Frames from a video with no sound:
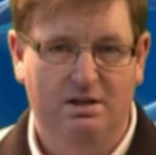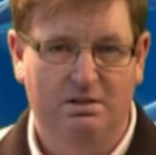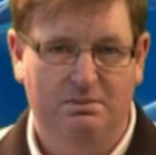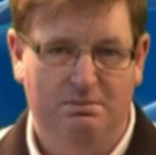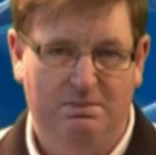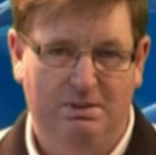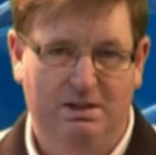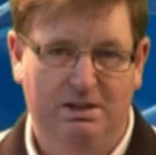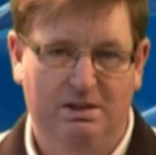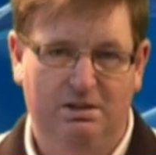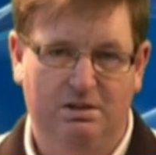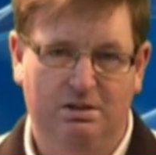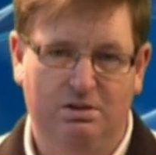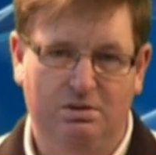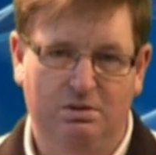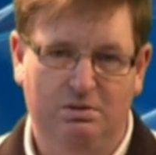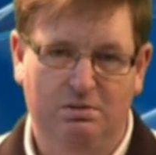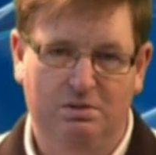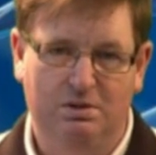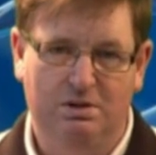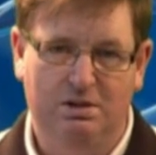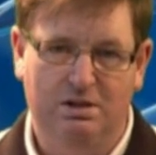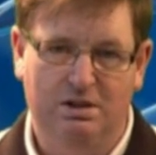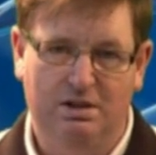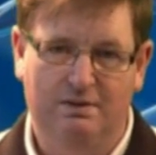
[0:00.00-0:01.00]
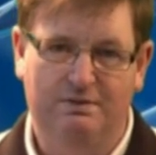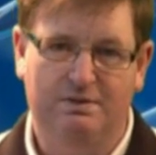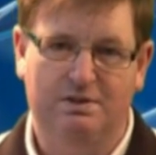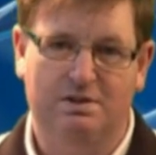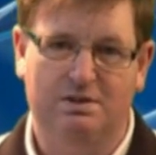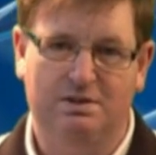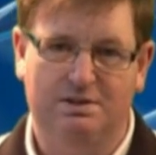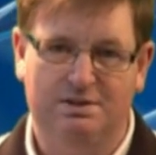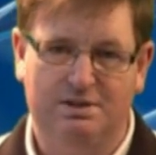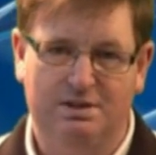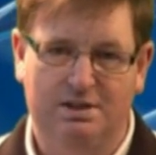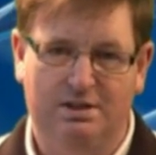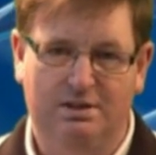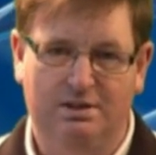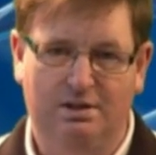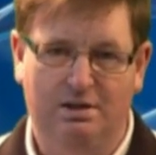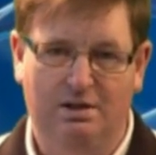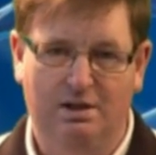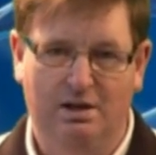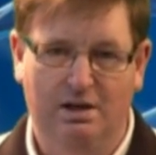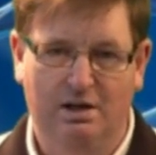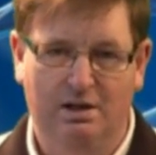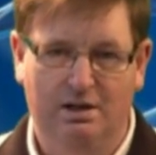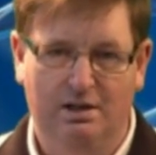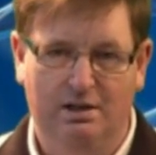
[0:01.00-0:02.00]
Men who would never consider
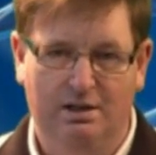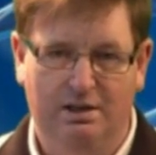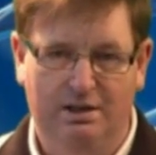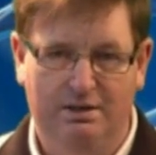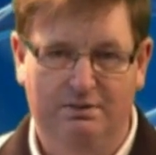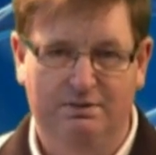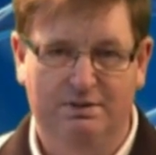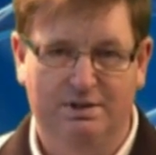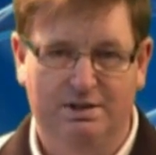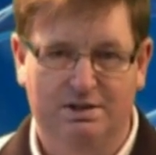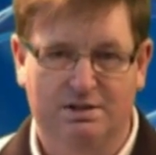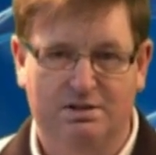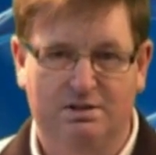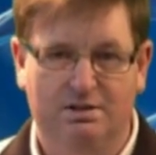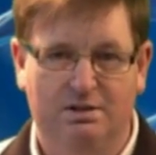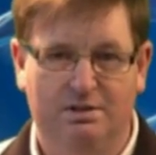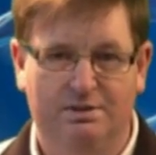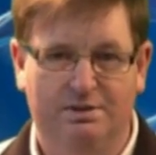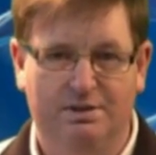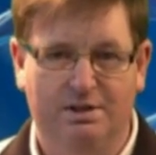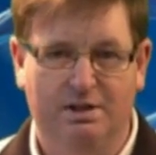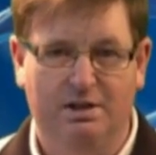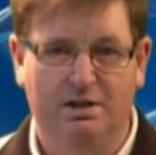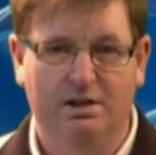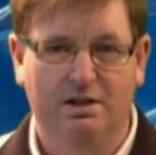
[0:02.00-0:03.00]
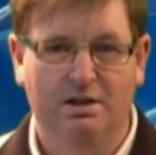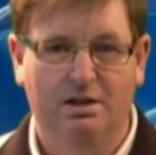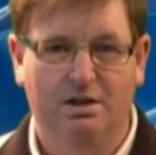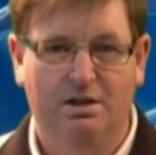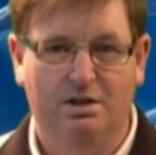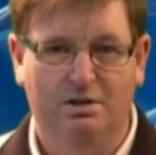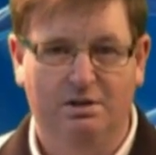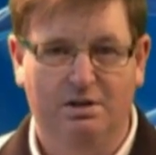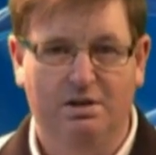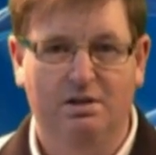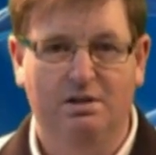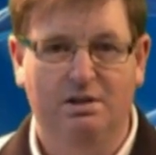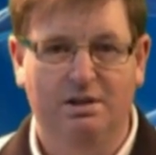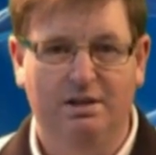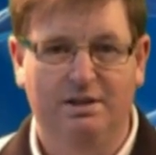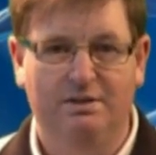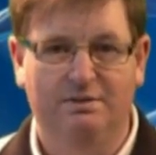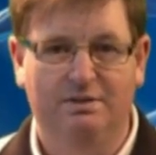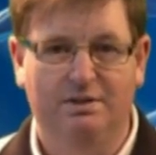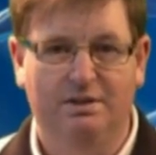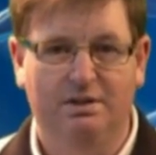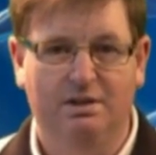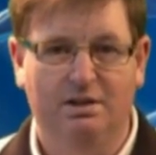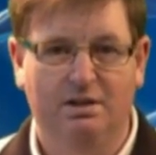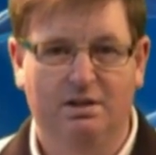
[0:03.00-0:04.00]
leaving this country are now
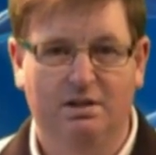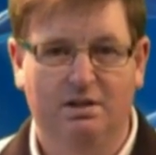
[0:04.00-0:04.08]
leaving.